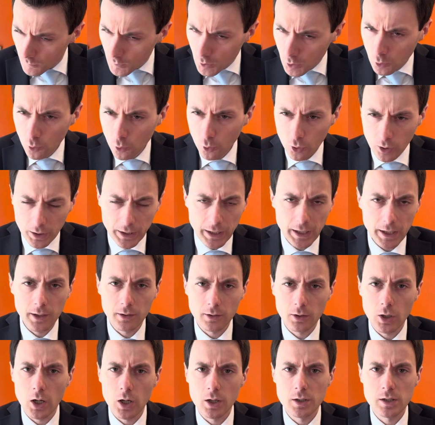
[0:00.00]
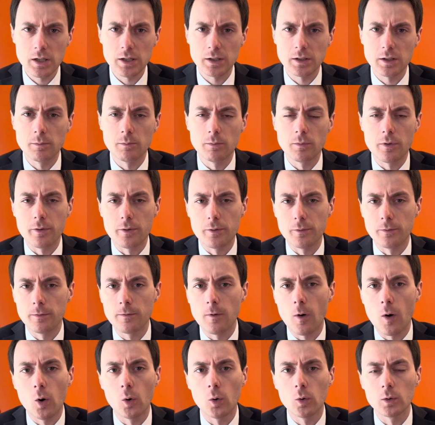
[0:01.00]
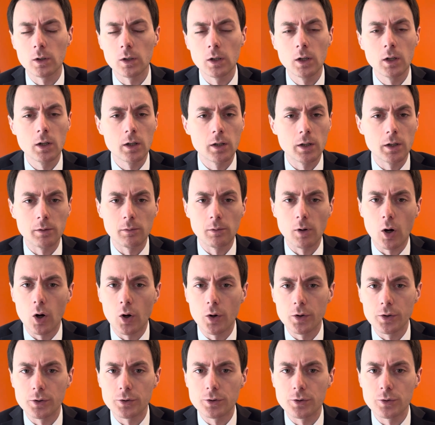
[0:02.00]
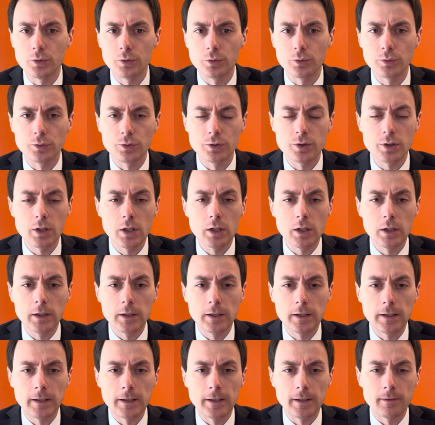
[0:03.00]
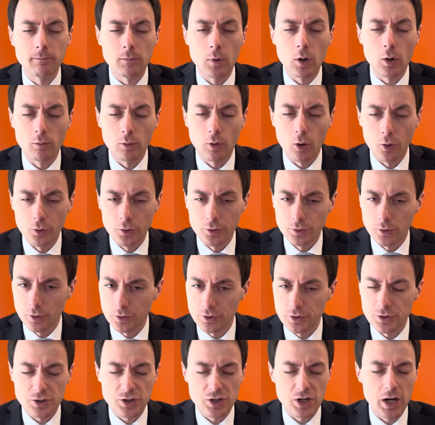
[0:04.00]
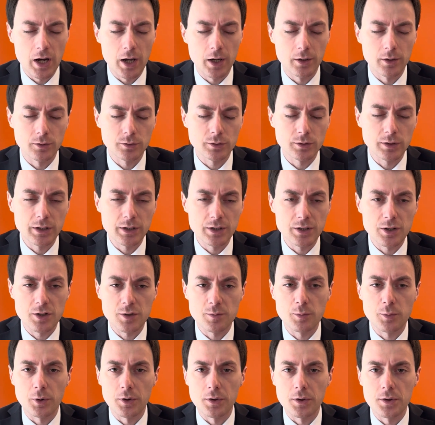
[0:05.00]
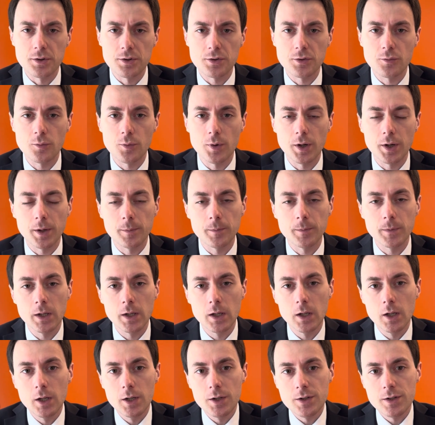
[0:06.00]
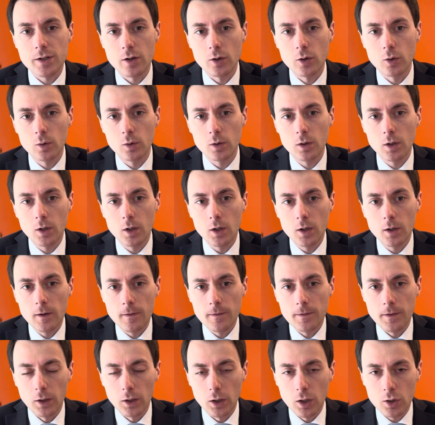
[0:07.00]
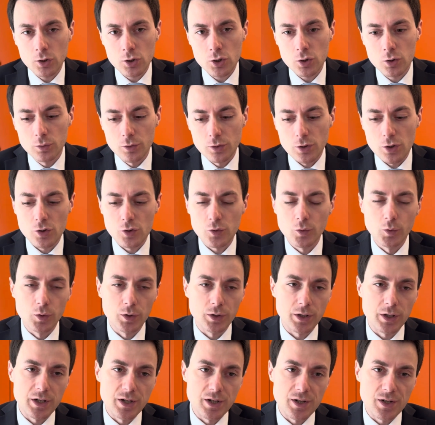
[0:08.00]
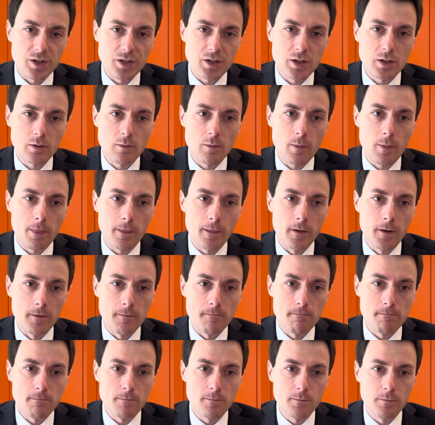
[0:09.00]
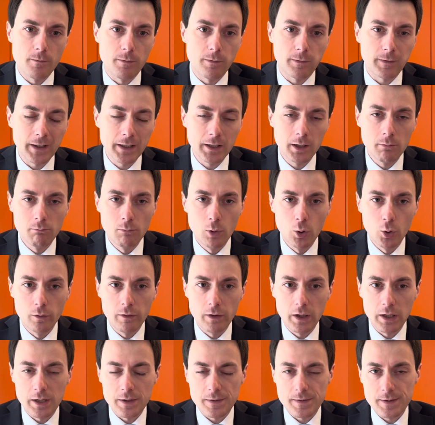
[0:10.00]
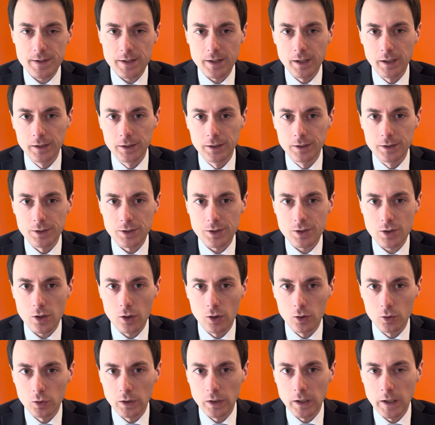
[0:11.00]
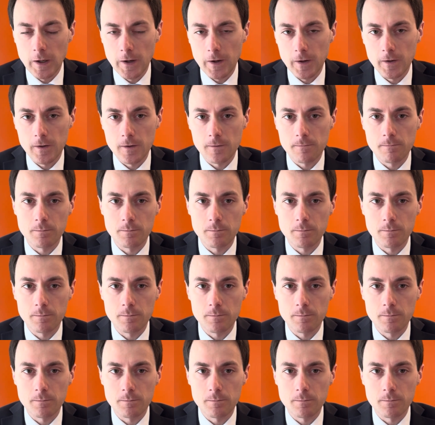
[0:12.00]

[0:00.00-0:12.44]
or again contact them through phone and other tools, other channels, let's just put it this way. So the long story short is finding motivated sellers online